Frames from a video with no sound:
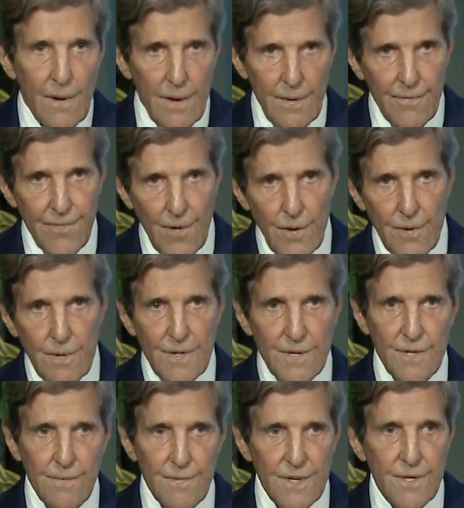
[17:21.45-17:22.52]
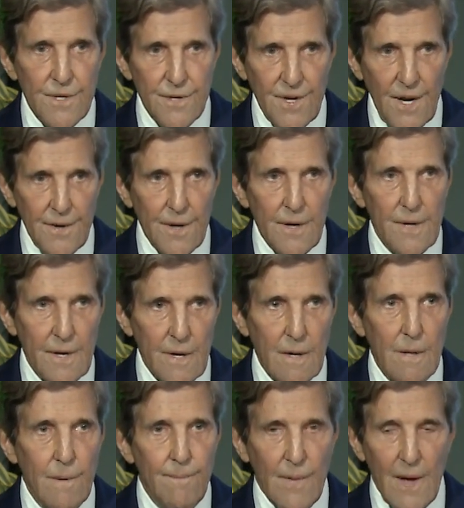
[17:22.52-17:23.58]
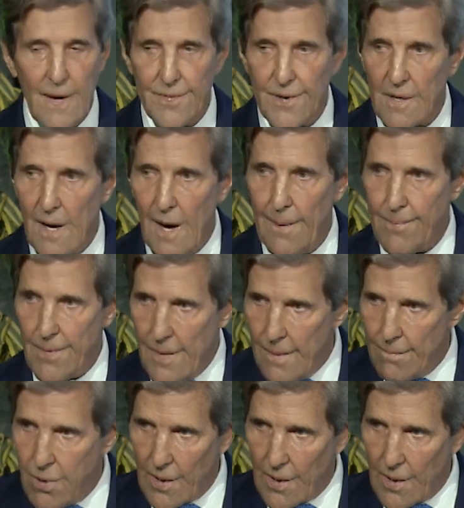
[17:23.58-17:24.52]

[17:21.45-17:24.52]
in furtherance of this agenda here at the COP.